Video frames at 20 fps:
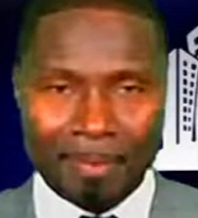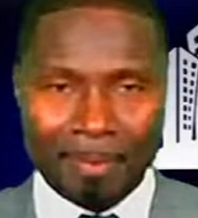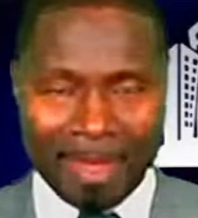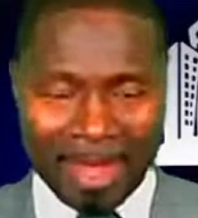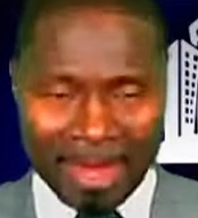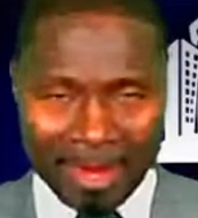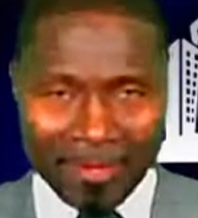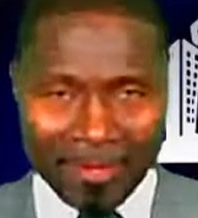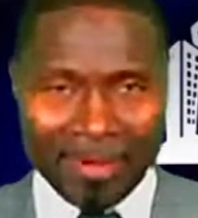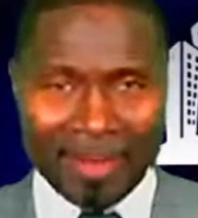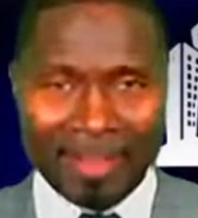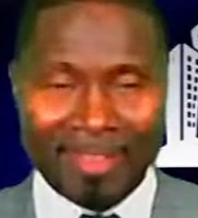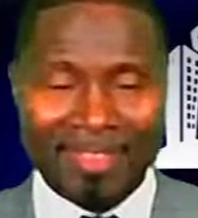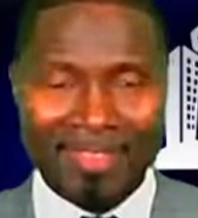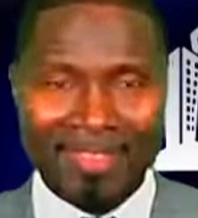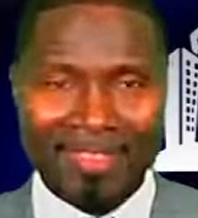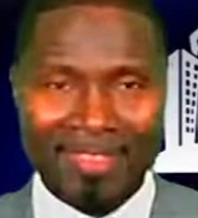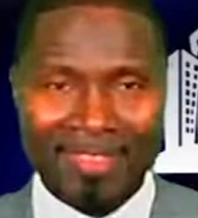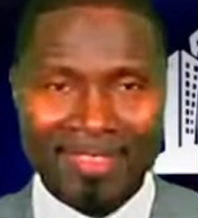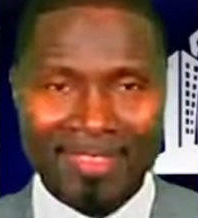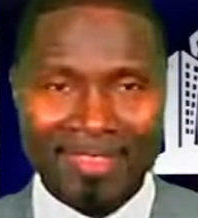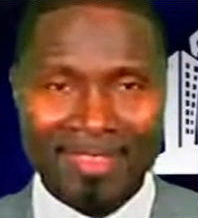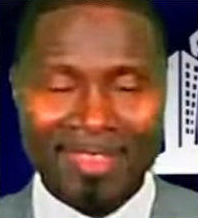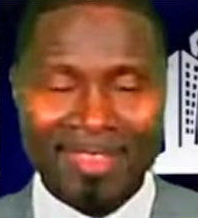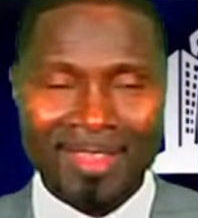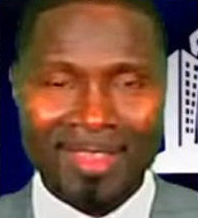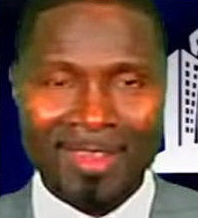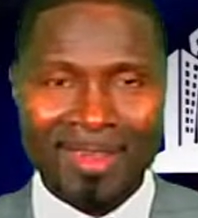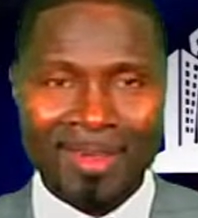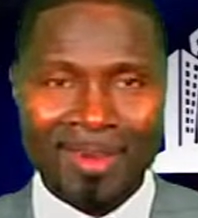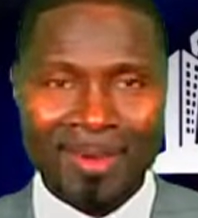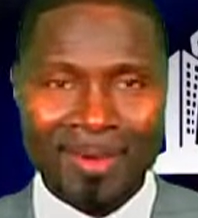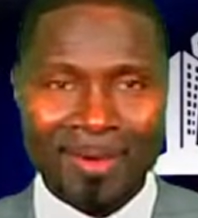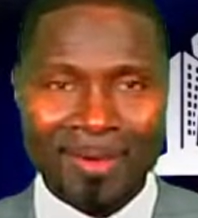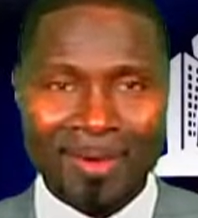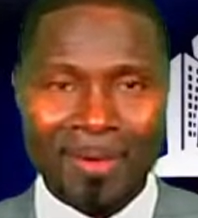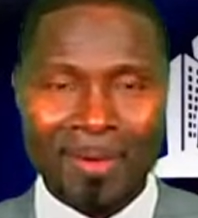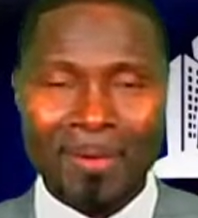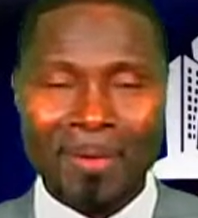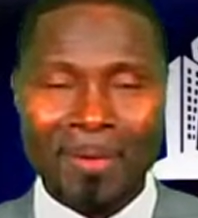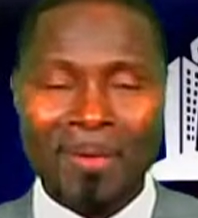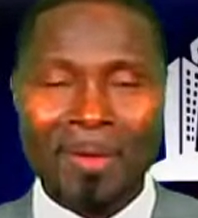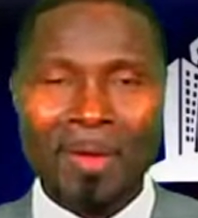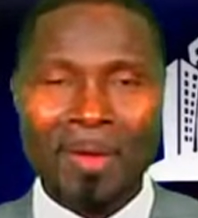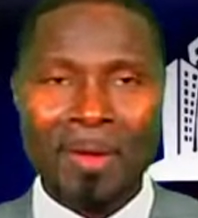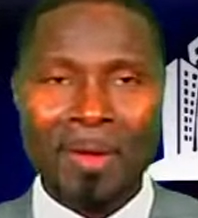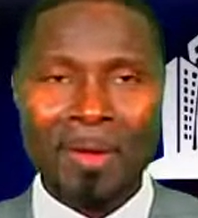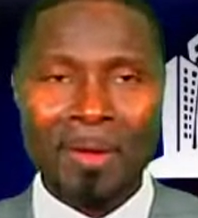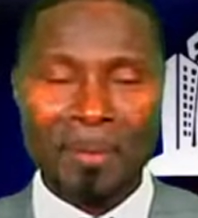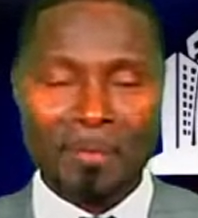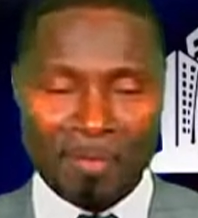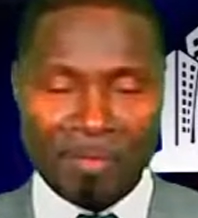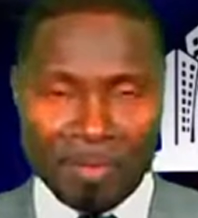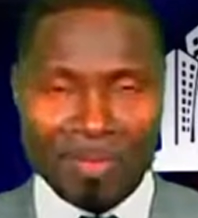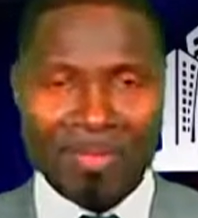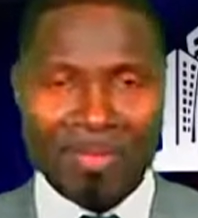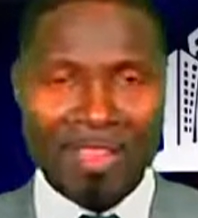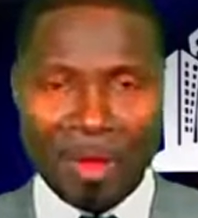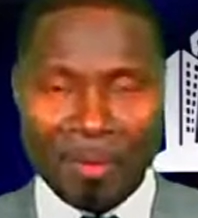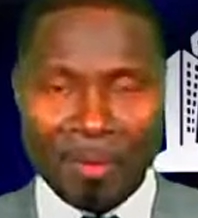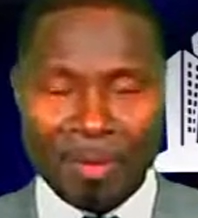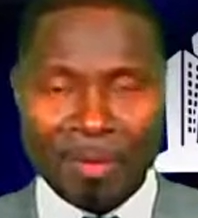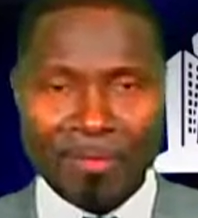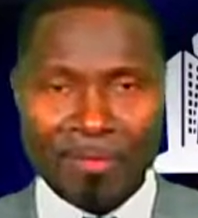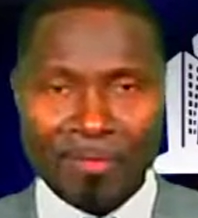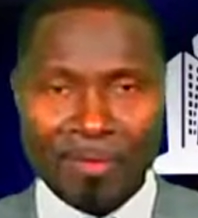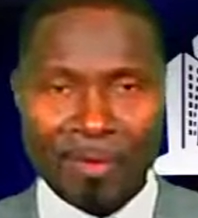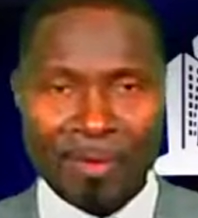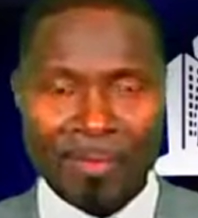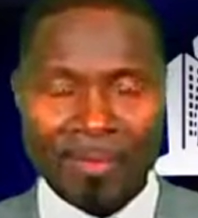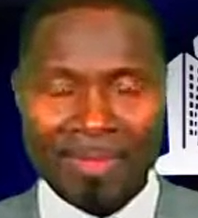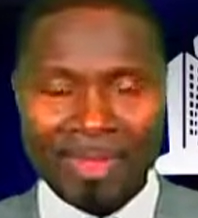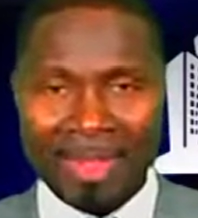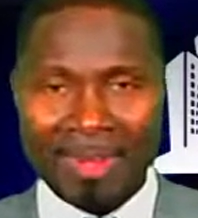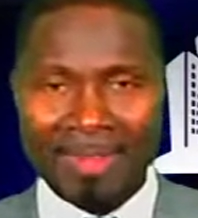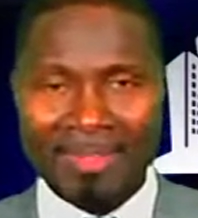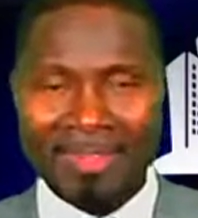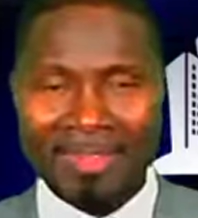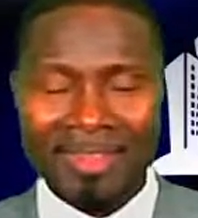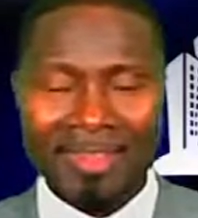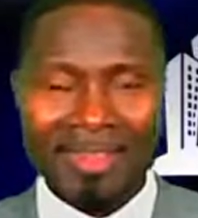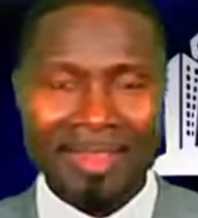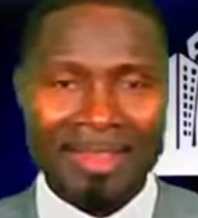digress or moves away from that